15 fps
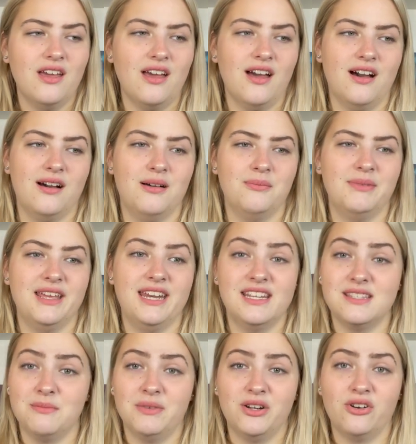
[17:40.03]
It is
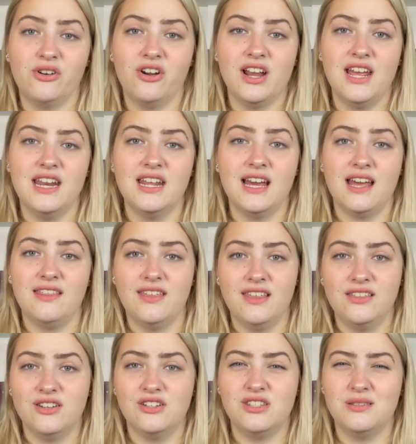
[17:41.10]
a middle grade. I think
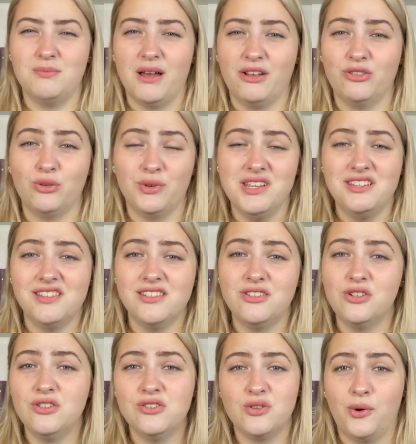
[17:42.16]
that it's about 3
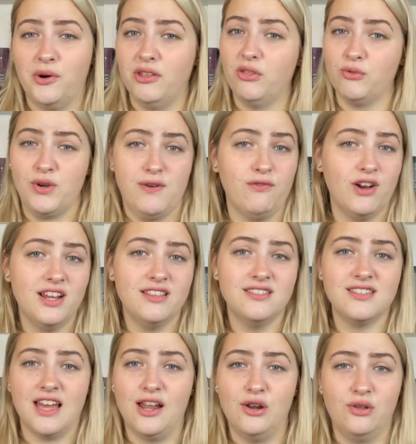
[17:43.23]
sisters or 3 friends.
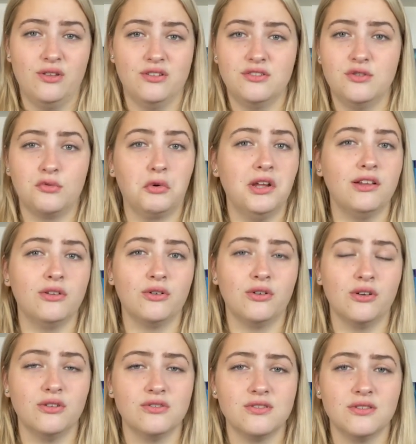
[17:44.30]
I know there's 3 little
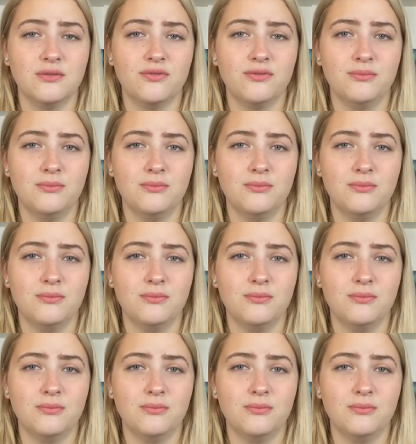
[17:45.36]
girls on the